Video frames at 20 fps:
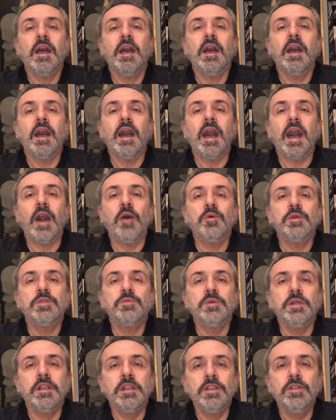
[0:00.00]
how it
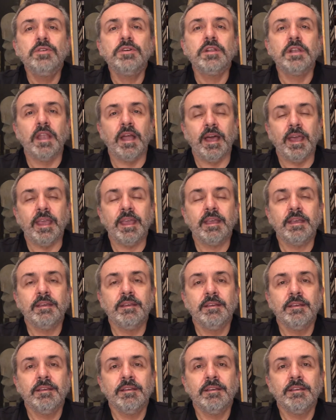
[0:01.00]
will look like
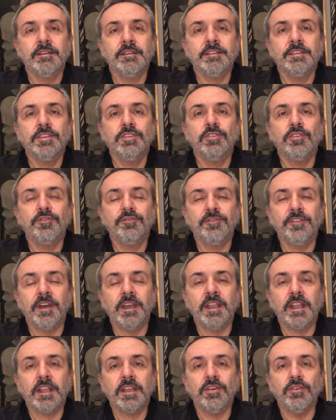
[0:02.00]
your
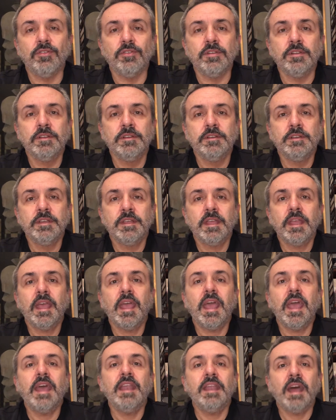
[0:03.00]
final goal,
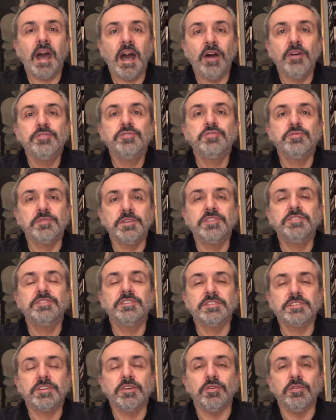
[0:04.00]
and how to reach
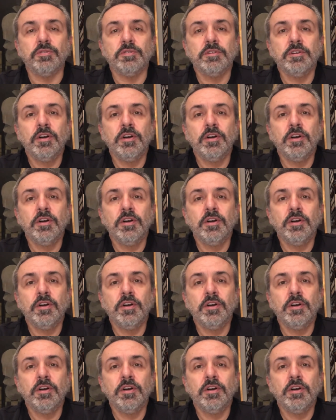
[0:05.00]
this goal.